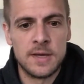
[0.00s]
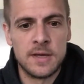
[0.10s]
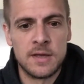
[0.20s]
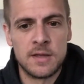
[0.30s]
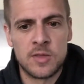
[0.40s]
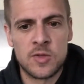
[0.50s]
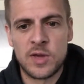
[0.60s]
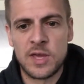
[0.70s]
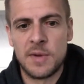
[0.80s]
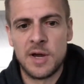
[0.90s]
talking
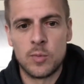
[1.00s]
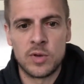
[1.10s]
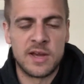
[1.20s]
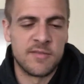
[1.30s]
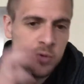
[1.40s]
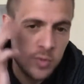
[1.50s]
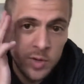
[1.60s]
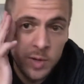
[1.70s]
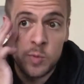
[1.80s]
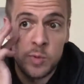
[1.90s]
about what kind of
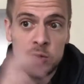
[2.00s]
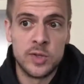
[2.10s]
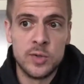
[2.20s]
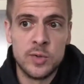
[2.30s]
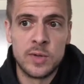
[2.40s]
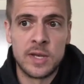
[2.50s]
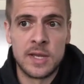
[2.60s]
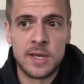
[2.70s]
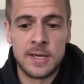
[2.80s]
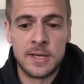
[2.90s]
programs we could do and
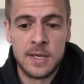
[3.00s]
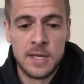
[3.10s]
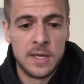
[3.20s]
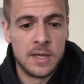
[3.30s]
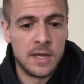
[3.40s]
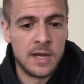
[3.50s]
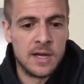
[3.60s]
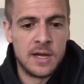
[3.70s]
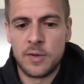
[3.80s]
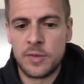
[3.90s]

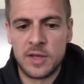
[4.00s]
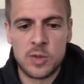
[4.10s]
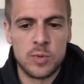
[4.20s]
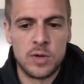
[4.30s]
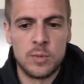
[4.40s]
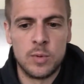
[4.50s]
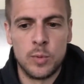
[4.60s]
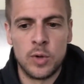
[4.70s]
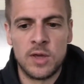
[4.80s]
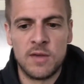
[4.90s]
how things were
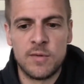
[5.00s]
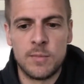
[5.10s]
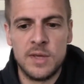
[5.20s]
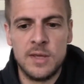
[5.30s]
working for me.